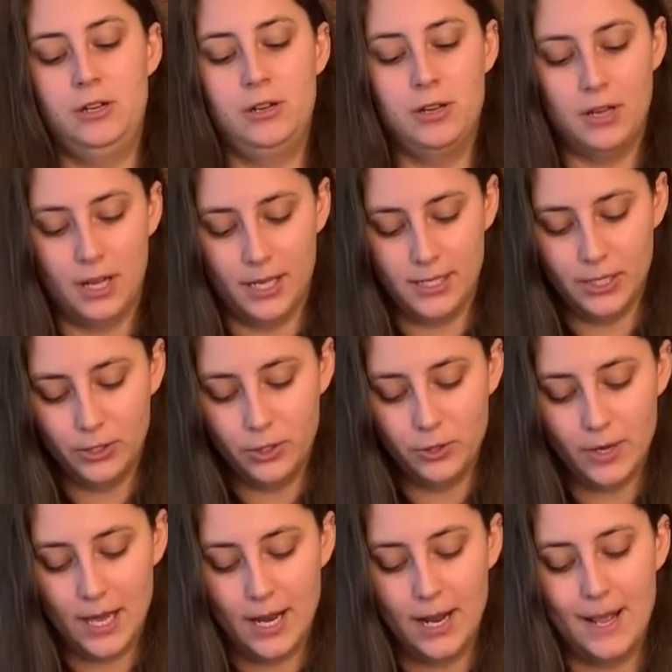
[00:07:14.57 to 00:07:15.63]
until you
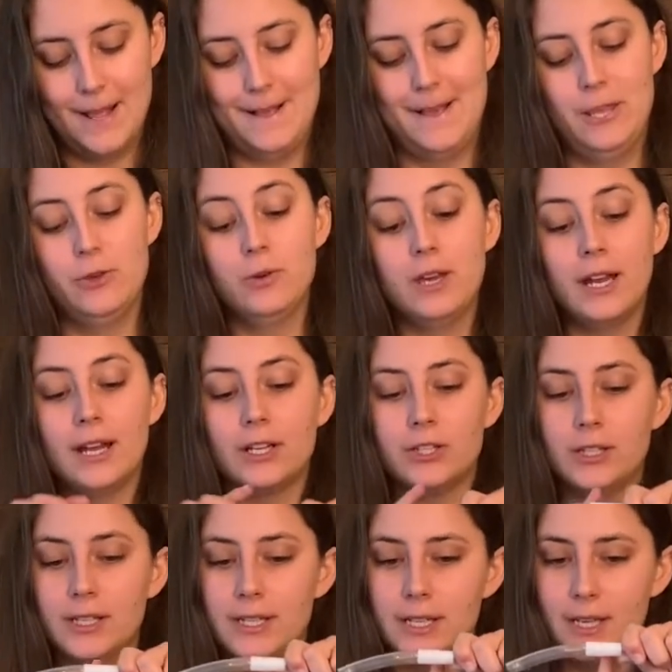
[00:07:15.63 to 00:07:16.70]
can
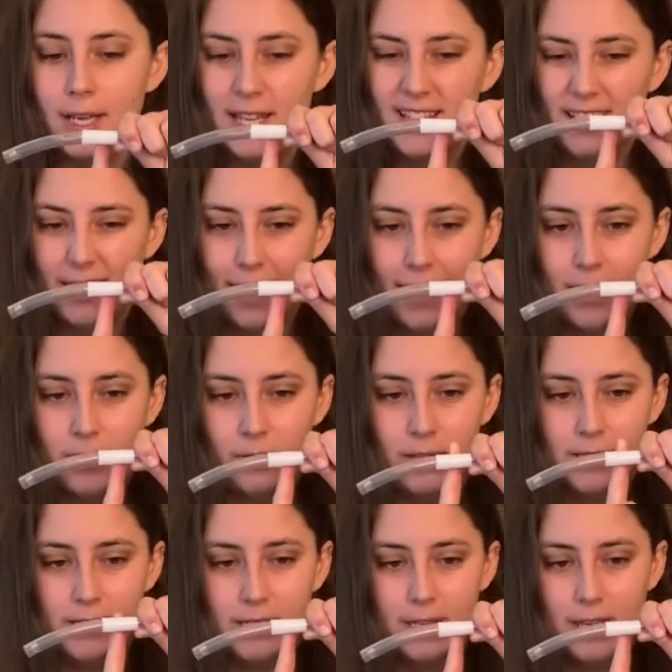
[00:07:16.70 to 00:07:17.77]
actually, in the light, you can
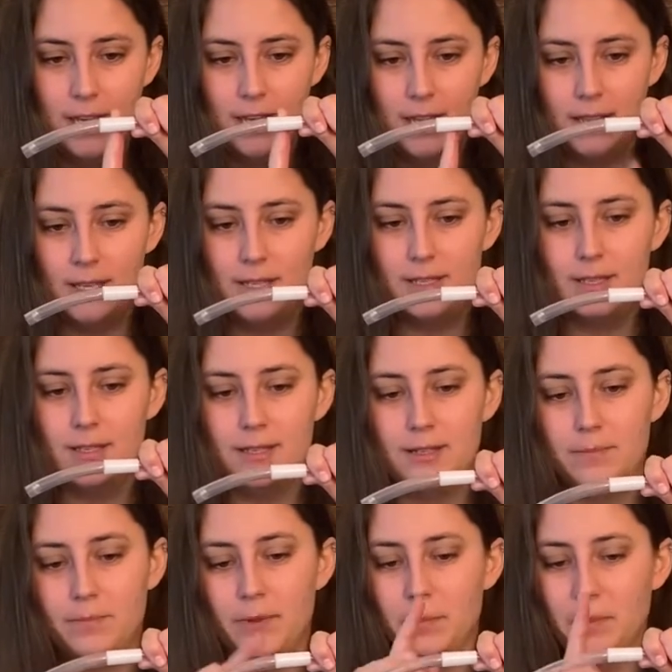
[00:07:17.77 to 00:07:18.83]
see that
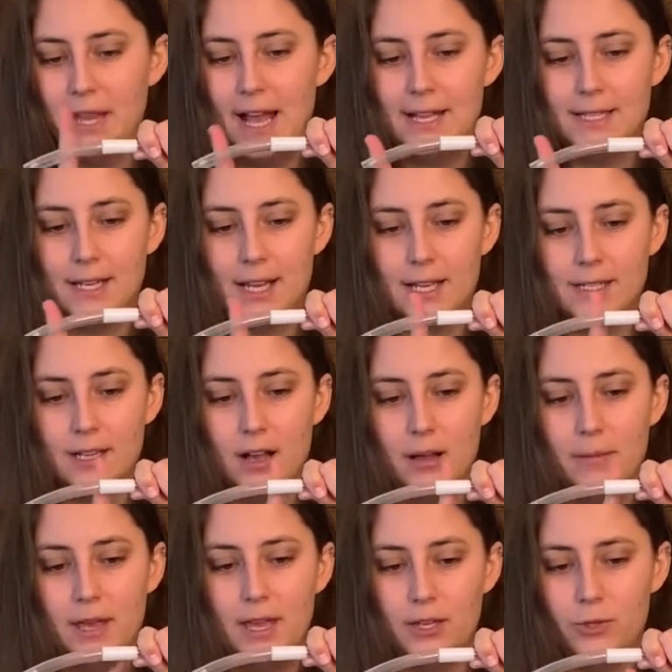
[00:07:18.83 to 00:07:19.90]
the plastic has come
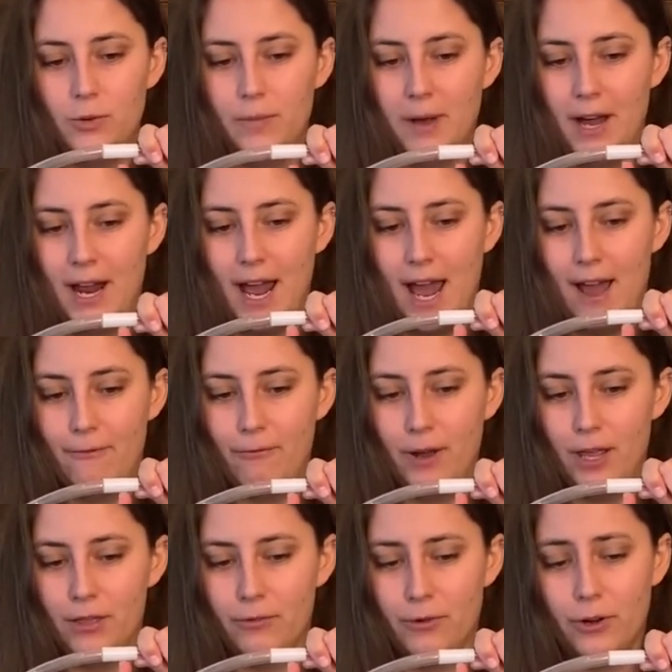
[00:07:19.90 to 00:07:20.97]
in to about halfway
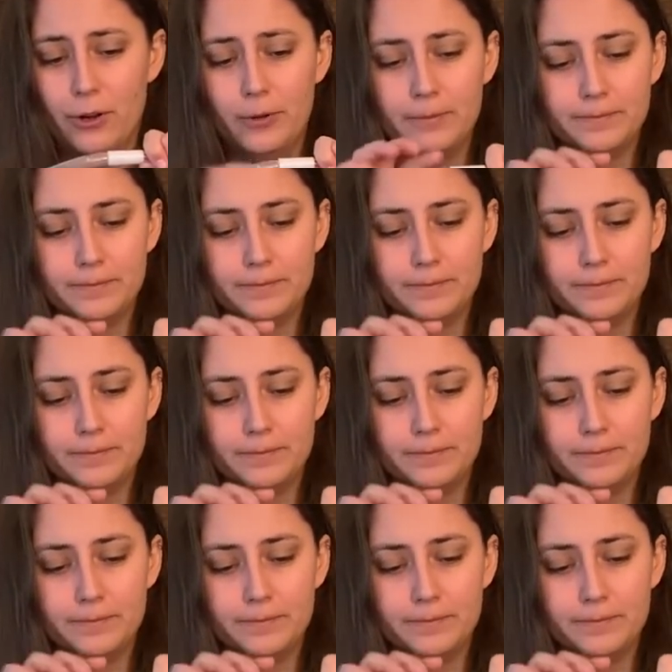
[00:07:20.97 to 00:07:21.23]
through.